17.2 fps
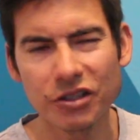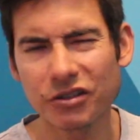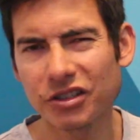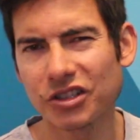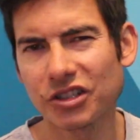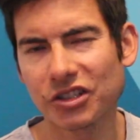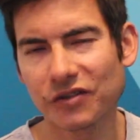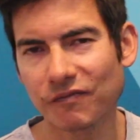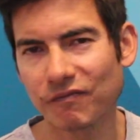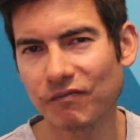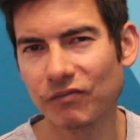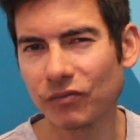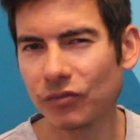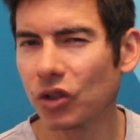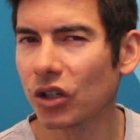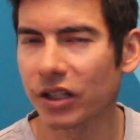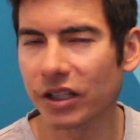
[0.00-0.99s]
You could just
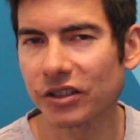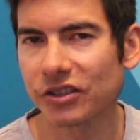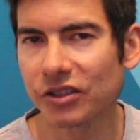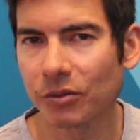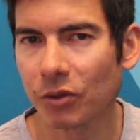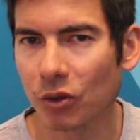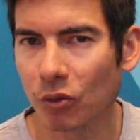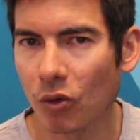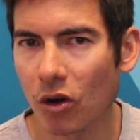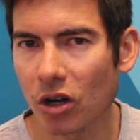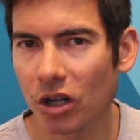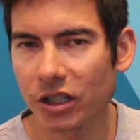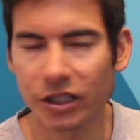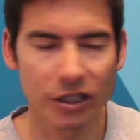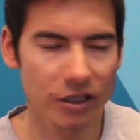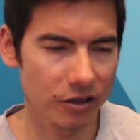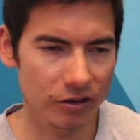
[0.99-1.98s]
look at someone
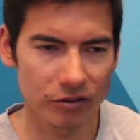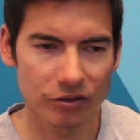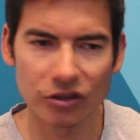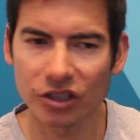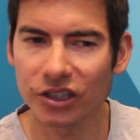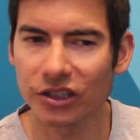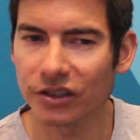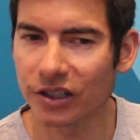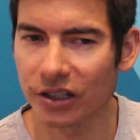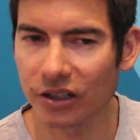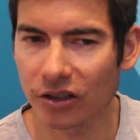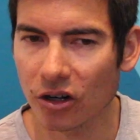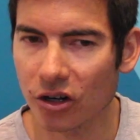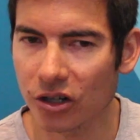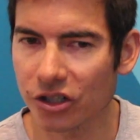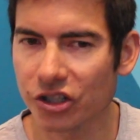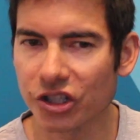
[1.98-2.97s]
walking or look at
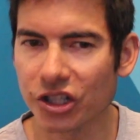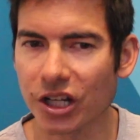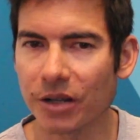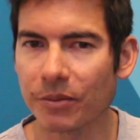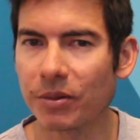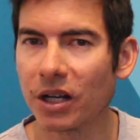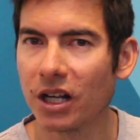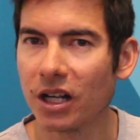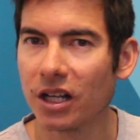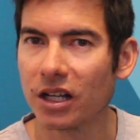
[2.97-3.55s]
their arch shape